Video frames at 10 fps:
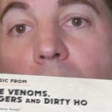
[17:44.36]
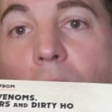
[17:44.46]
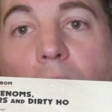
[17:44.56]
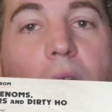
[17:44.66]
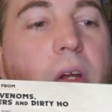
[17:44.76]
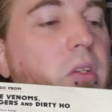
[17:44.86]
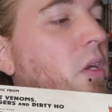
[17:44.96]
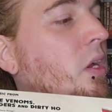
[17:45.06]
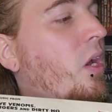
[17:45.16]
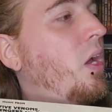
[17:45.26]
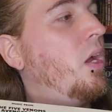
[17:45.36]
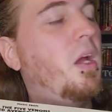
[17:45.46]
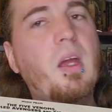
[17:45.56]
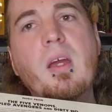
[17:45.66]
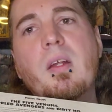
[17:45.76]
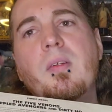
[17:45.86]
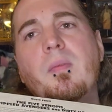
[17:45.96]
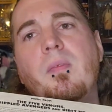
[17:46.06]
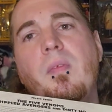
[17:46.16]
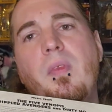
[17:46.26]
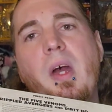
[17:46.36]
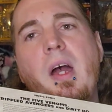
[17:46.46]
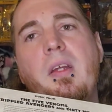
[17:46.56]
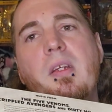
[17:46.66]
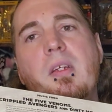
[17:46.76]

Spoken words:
Ho on it. And that